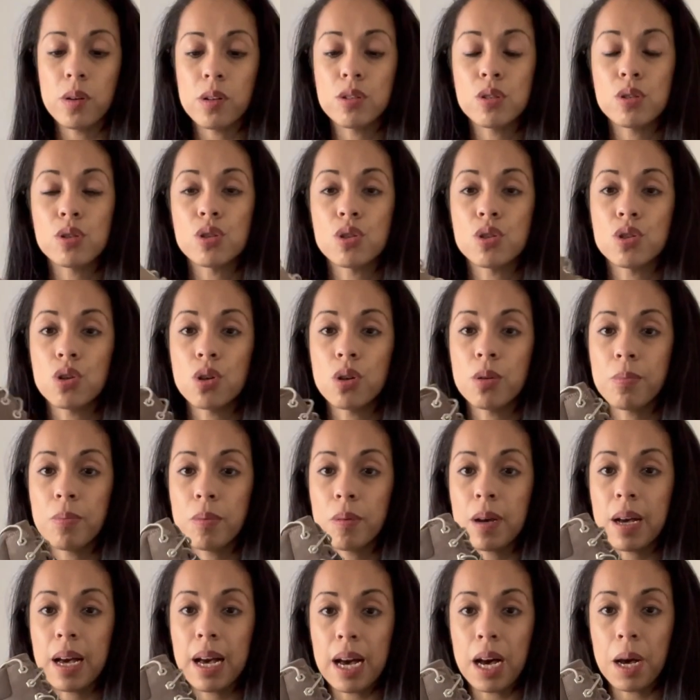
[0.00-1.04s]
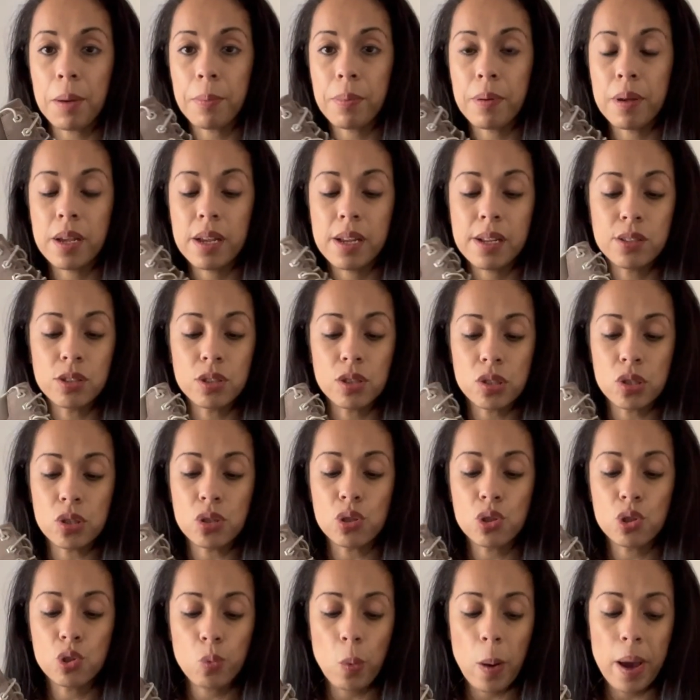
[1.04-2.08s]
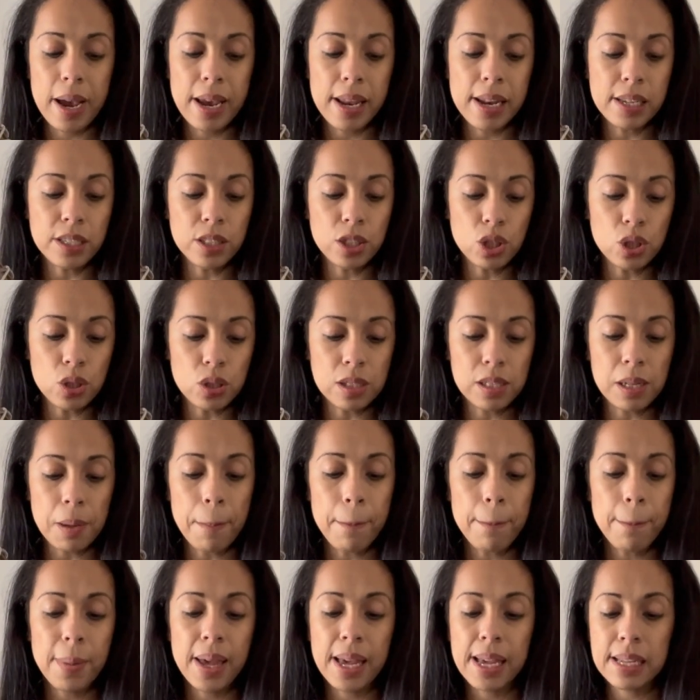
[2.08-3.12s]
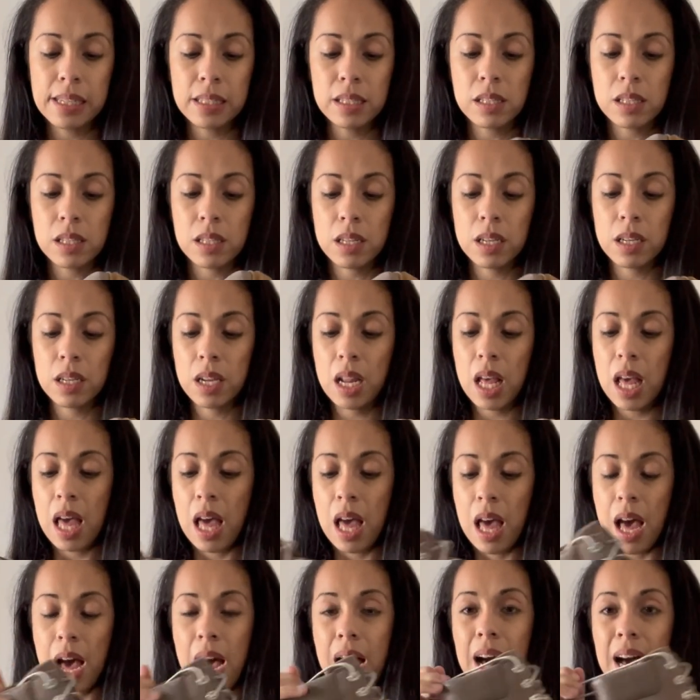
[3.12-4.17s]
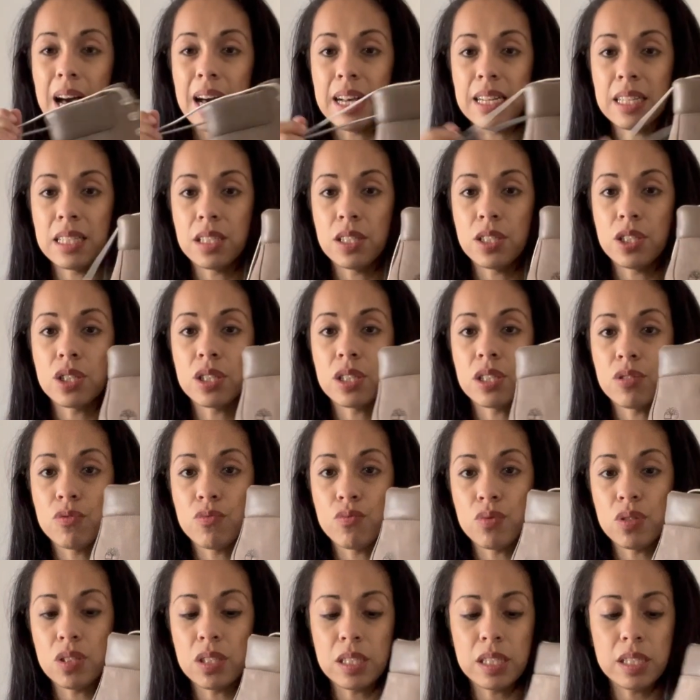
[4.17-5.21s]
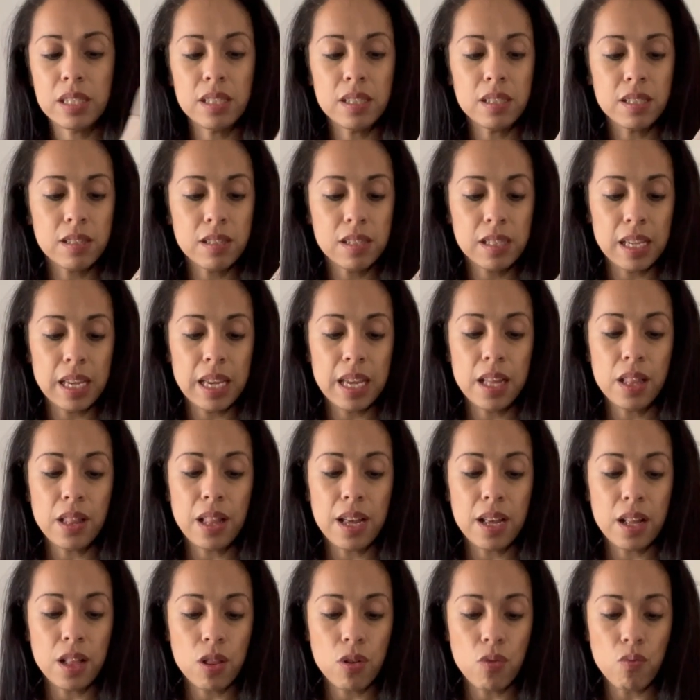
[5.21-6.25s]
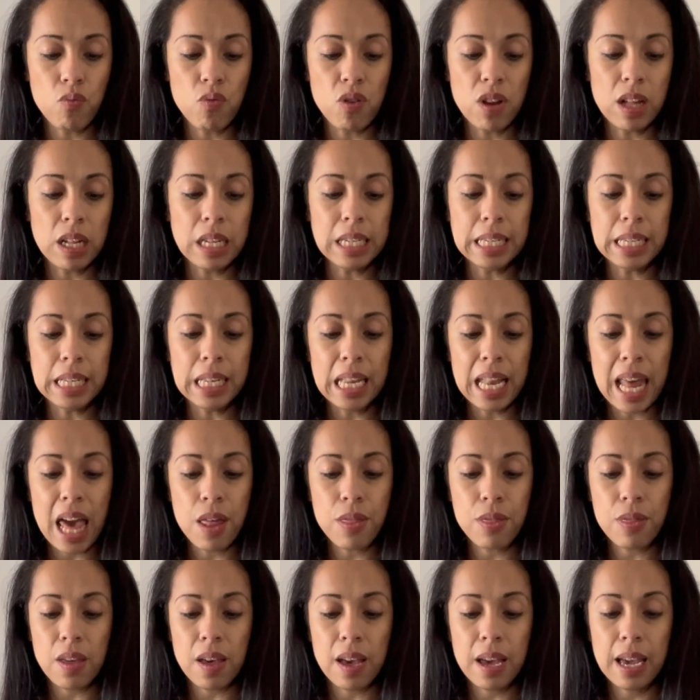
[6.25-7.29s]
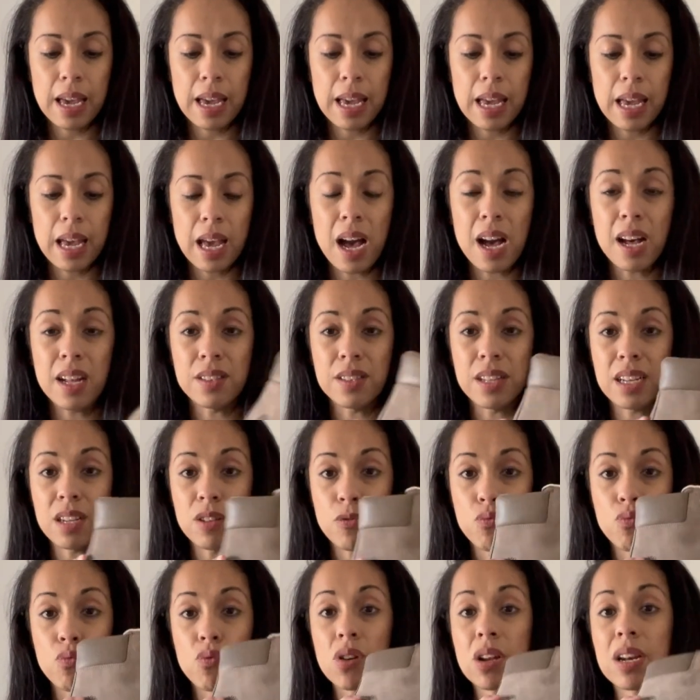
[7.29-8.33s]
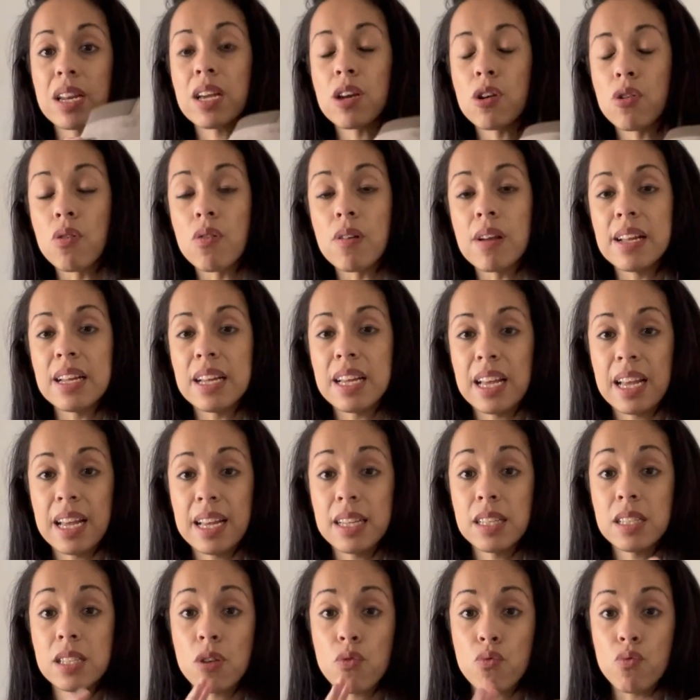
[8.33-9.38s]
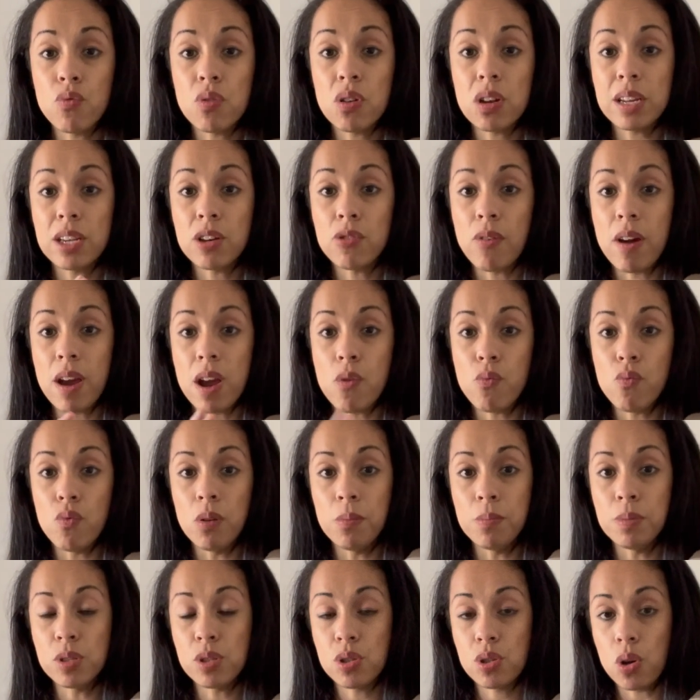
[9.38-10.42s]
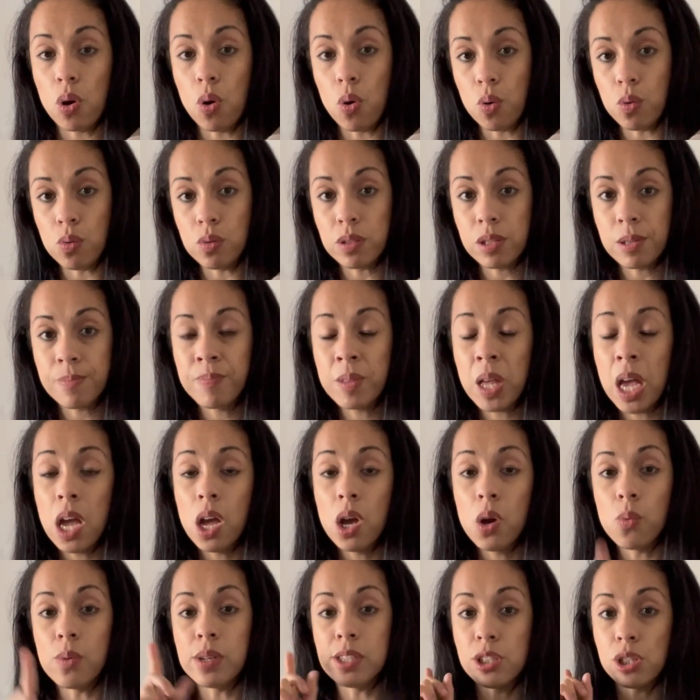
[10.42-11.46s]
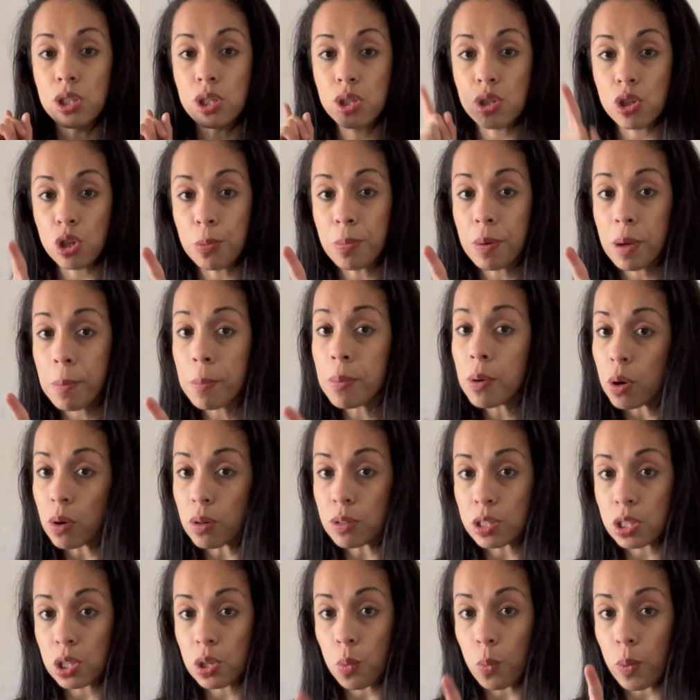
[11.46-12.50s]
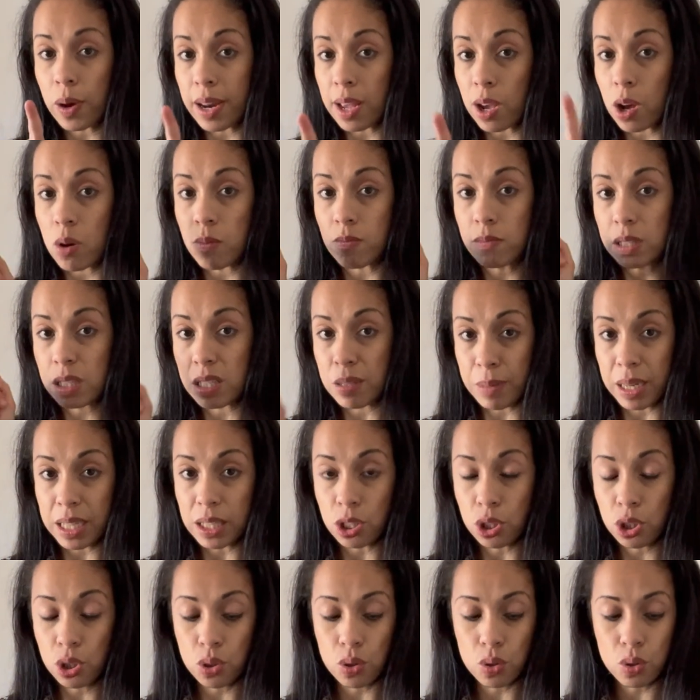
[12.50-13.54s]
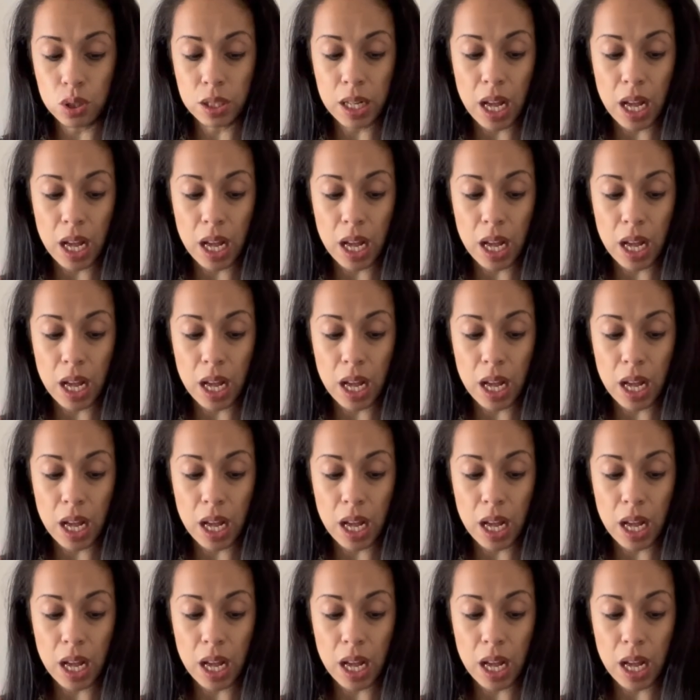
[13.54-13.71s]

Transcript: super happy. Just the suede is just amazing, and you can really see like the real leather here, and like really, it is really great rubber soles, which is super important when it comes to my shoes.